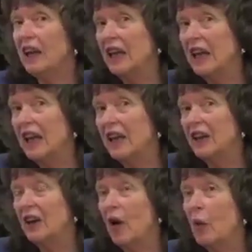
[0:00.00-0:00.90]

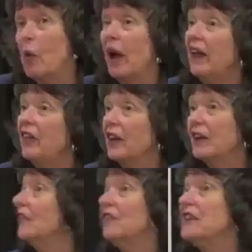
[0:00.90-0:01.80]
in a way that
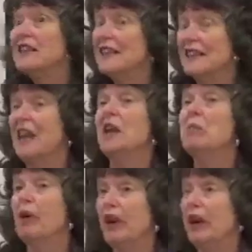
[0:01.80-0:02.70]
convinces
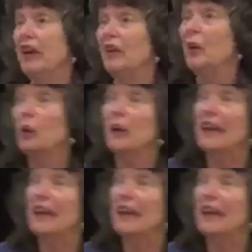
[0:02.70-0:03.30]
anybody who